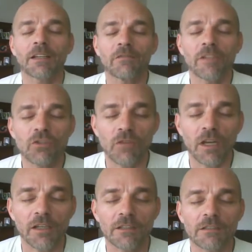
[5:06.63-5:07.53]

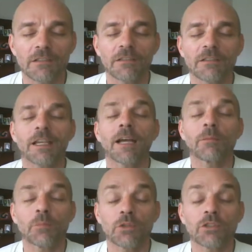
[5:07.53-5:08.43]
Visualize
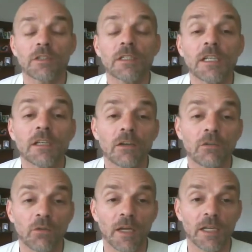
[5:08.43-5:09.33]
and push that ego
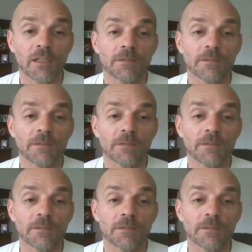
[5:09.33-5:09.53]
away.